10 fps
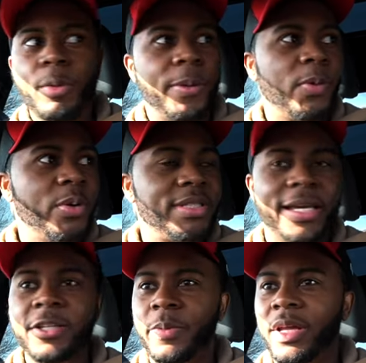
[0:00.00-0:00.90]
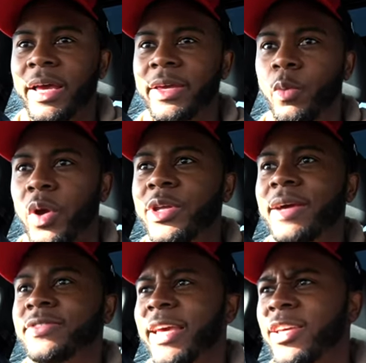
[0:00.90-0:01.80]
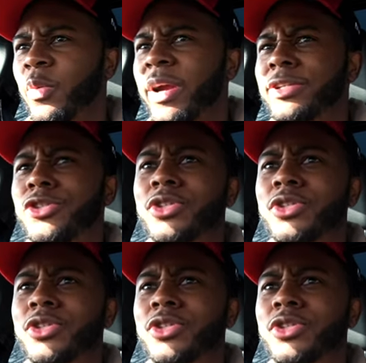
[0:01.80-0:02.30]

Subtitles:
People always say to me, like, when you have takeaways,